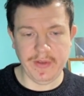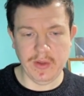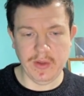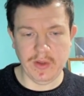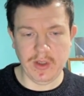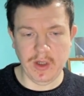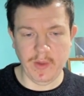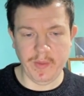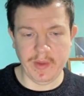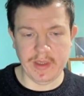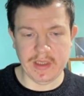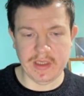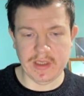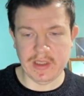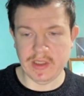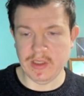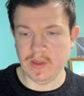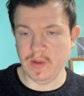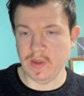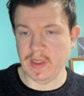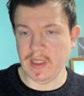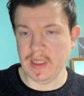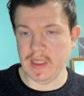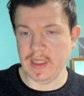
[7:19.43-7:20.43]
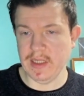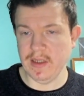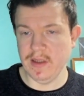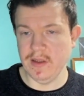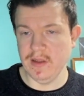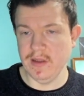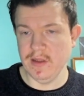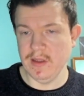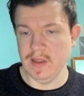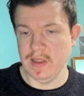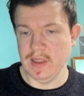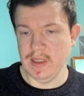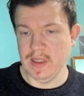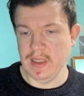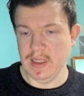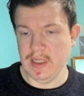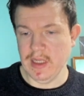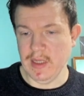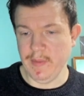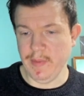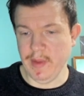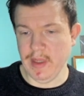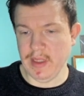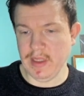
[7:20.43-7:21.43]
There's a few copies in the UK,
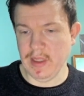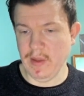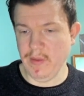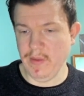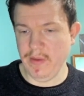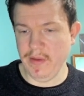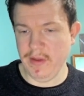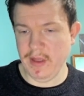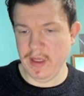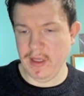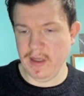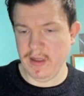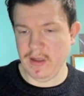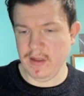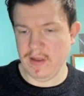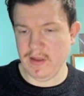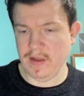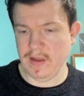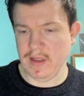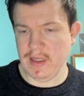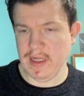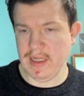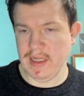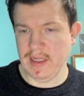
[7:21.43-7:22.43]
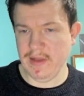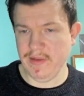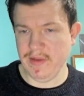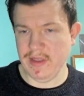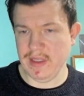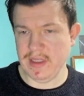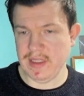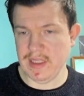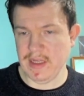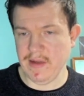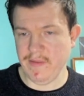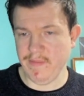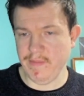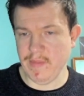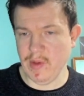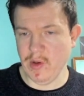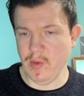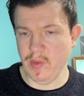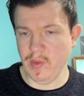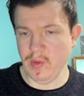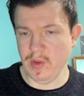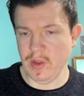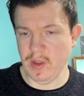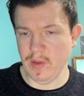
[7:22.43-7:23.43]
but I don't think any of these have
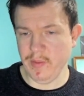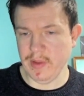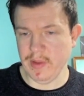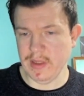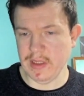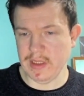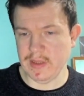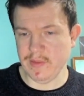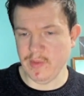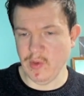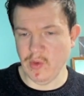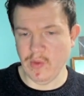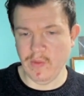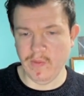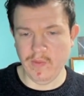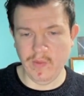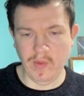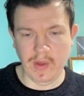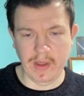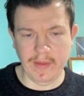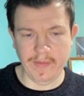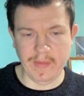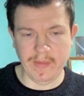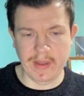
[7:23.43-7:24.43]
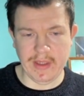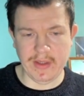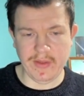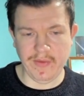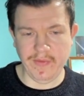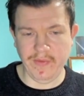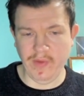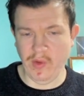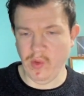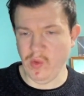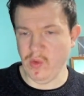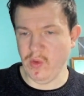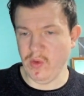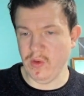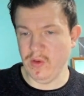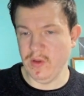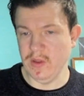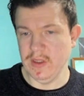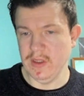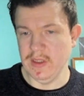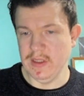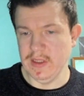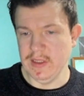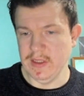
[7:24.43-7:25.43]
multiple copies. One of them has
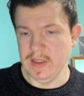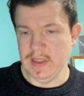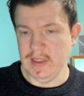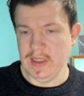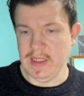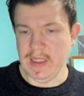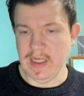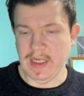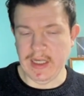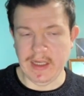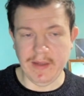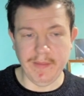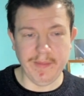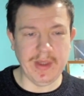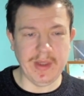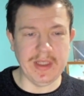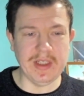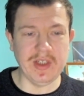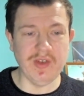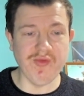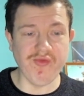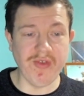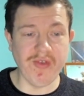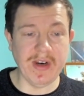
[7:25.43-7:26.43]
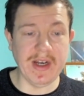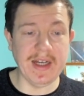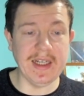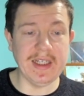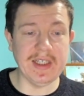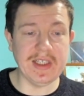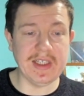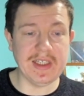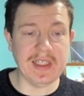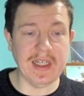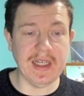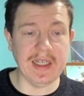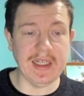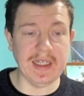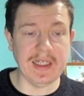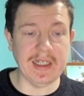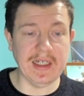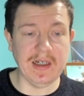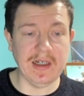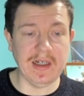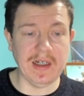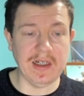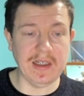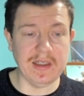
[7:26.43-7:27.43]
4. But it's a really
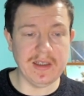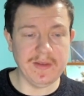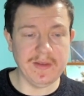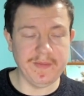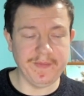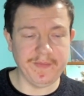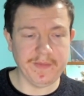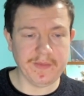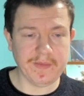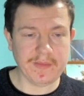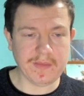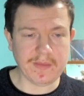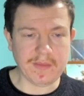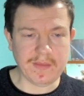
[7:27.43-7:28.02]
stunning card.